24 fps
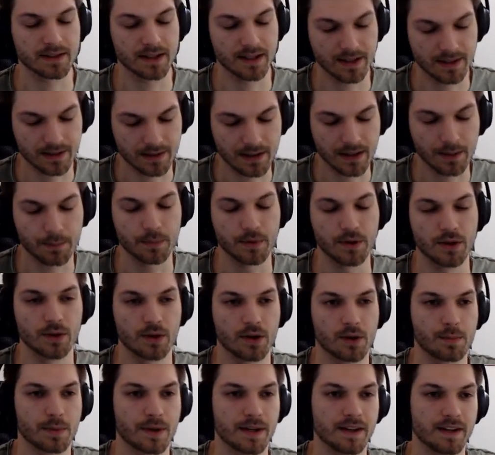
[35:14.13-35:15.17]
and let me know
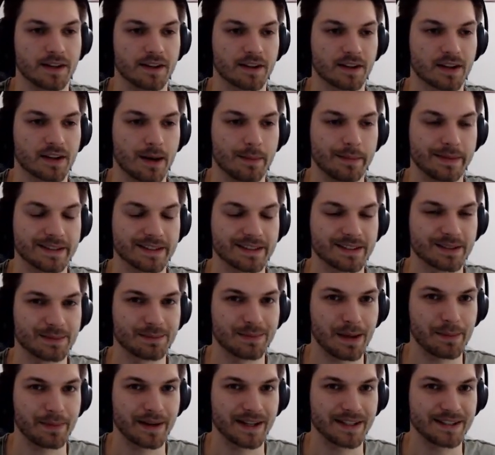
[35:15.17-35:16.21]
your opinion in the comments.
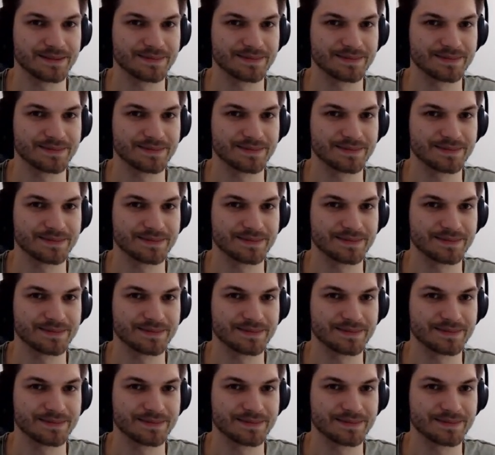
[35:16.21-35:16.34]
Bye bye.